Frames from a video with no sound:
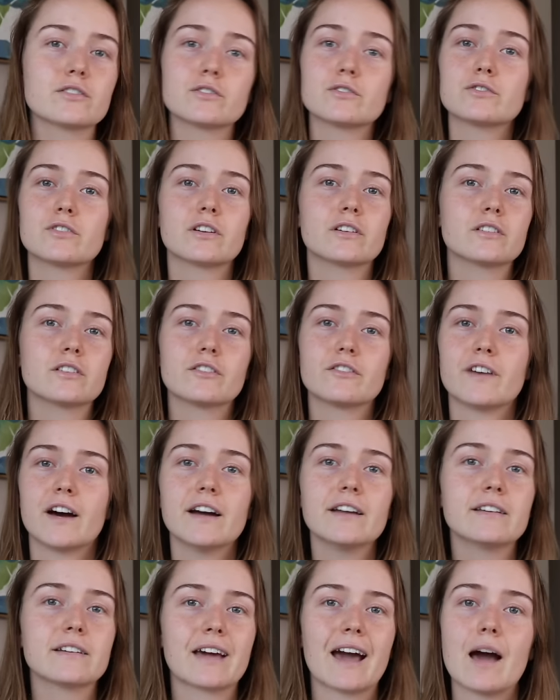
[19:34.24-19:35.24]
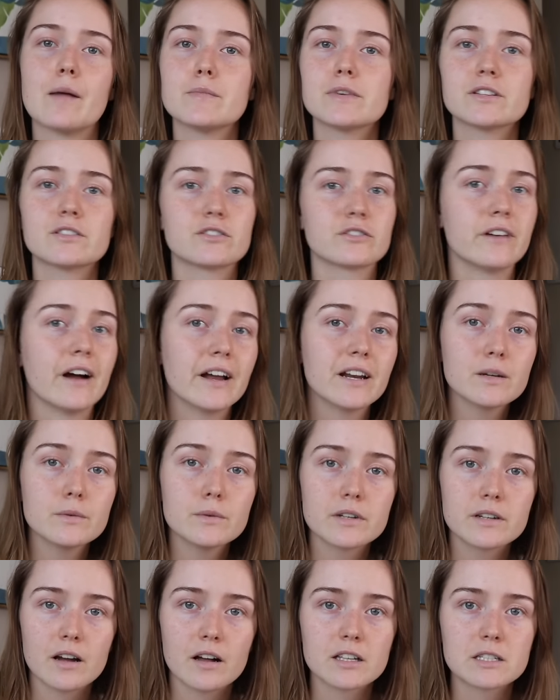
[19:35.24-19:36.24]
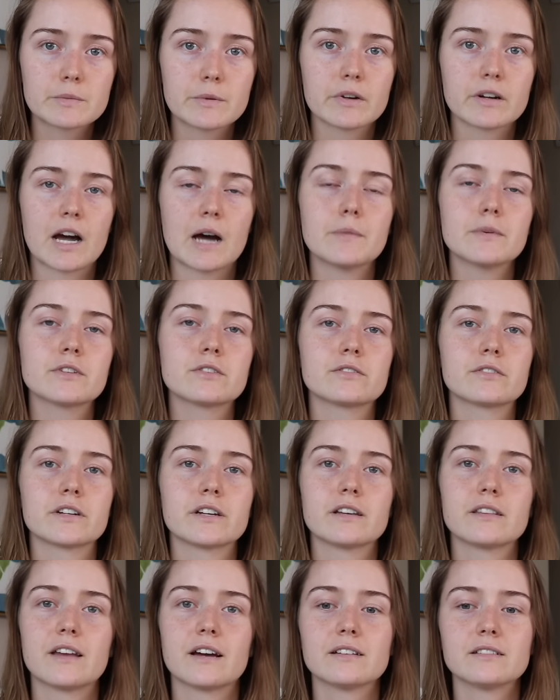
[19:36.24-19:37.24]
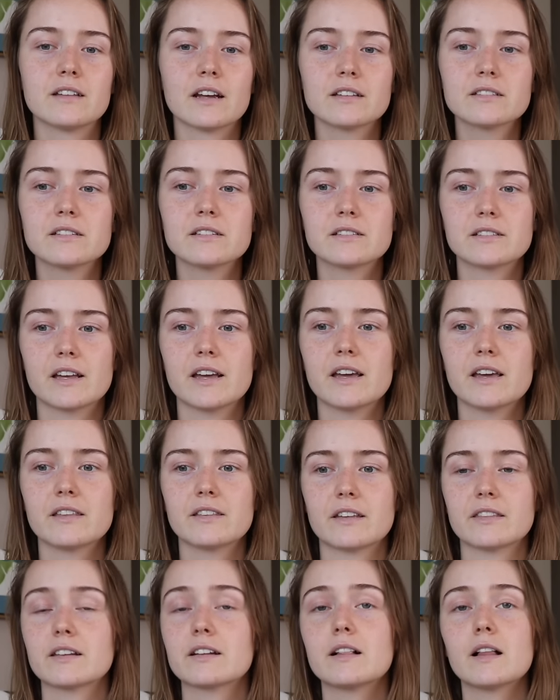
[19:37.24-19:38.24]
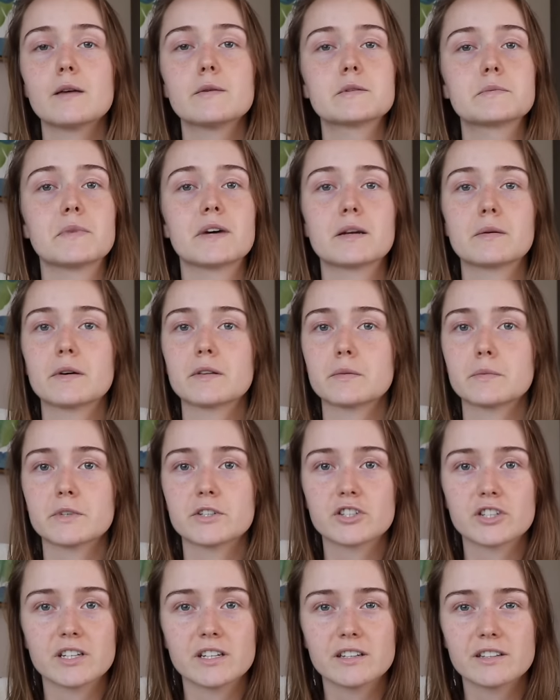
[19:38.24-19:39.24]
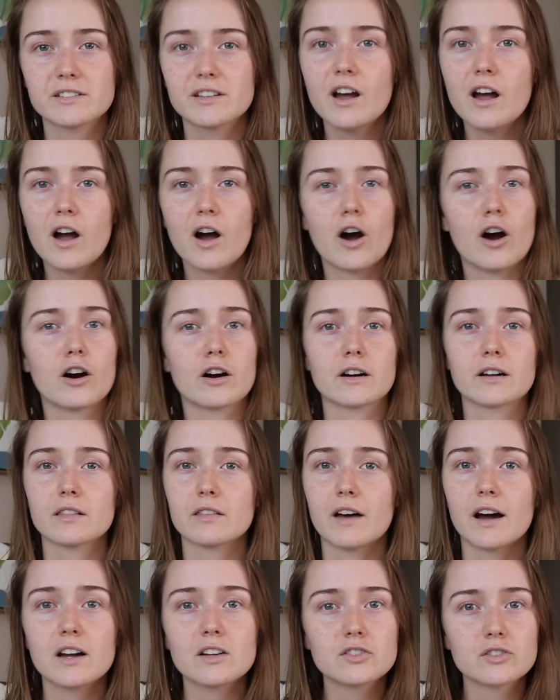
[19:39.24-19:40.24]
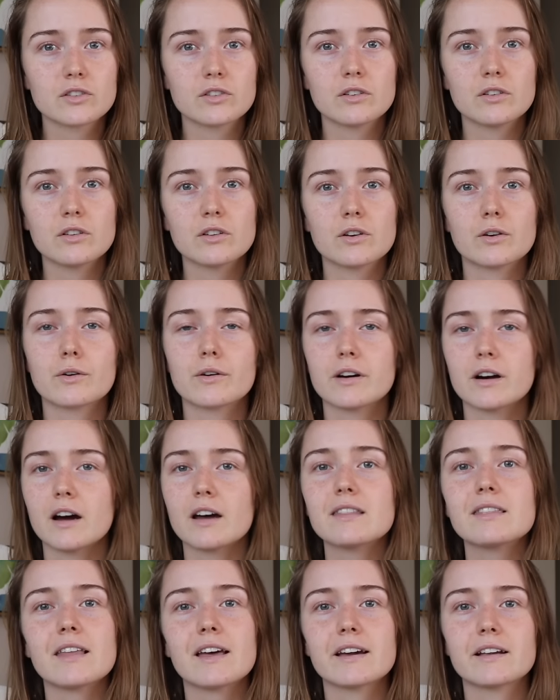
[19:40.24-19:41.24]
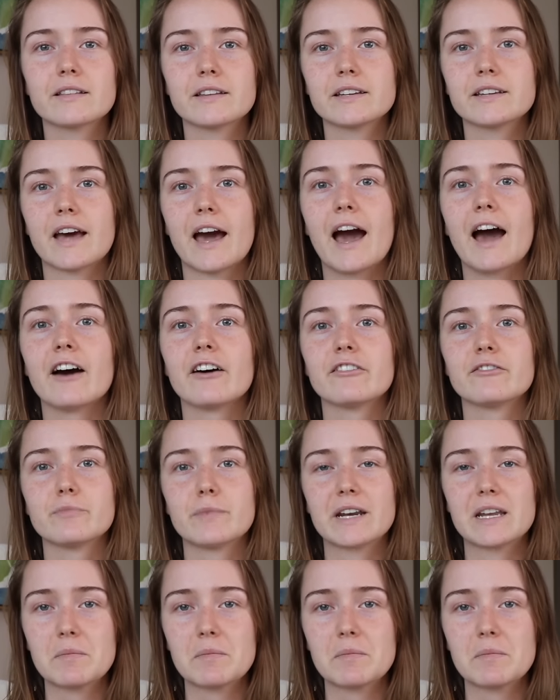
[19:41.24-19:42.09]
struggle to find a chemist or anyone knowledgeable about chemistry that doesn't say that the claims made about the machines are illogical or unlikely to have many